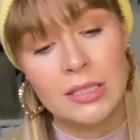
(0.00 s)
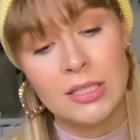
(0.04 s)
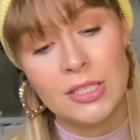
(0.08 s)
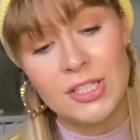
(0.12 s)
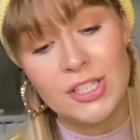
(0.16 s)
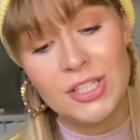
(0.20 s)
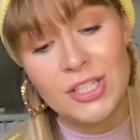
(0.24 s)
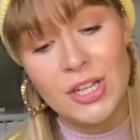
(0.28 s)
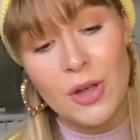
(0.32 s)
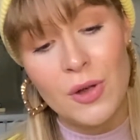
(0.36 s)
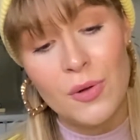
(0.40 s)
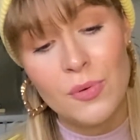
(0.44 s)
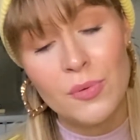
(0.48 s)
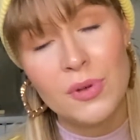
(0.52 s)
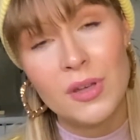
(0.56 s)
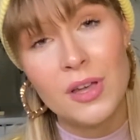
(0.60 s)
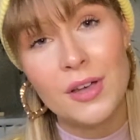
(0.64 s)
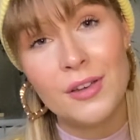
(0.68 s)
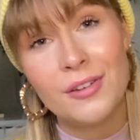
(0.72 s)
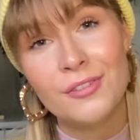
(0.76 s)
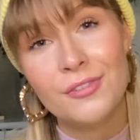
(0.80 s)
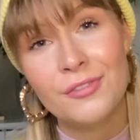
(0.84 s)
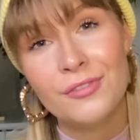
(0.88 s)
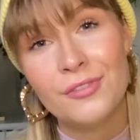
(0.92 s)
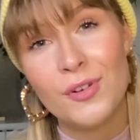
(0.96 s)
don't
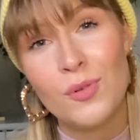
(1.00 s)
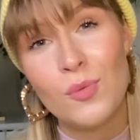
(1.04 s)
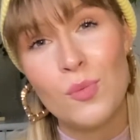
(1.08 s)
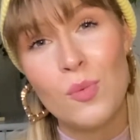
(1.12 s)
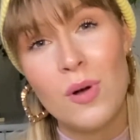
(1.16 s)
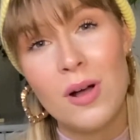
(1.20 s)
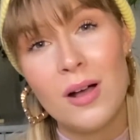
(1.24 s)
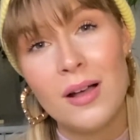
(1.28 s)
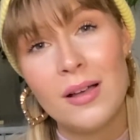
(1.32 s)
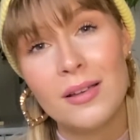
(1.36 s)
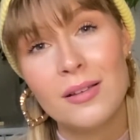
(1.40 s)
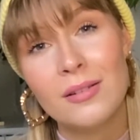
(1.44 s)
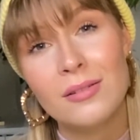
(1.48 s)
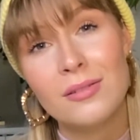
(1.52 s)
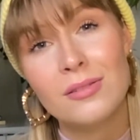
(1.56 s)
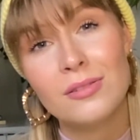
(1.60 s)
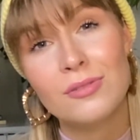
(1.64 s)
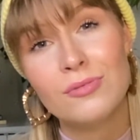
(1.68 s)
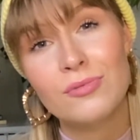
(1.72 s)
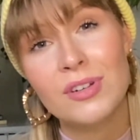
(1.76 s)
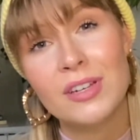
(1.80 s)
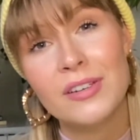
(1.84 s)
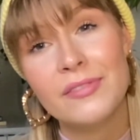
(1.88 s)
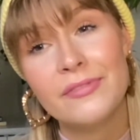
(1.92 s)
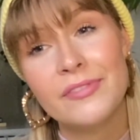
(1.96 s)
go for wild
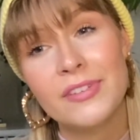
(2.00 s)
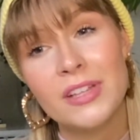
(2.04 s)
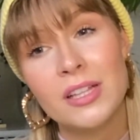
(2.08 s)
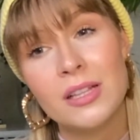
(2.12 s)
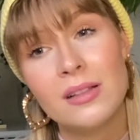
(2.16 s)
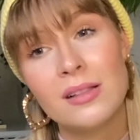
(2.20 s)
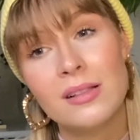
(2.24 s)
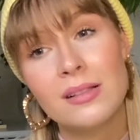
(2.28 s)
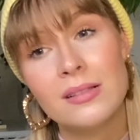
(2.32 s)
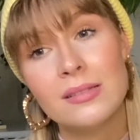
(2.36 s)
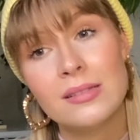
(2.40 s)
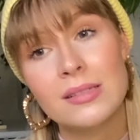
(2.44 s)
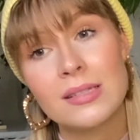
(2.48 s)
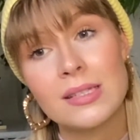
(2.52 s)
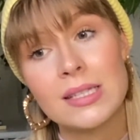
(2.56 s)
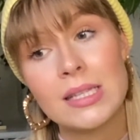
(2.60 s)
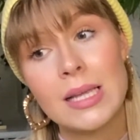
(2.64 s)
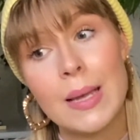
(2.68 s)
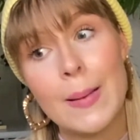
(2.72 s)
refills.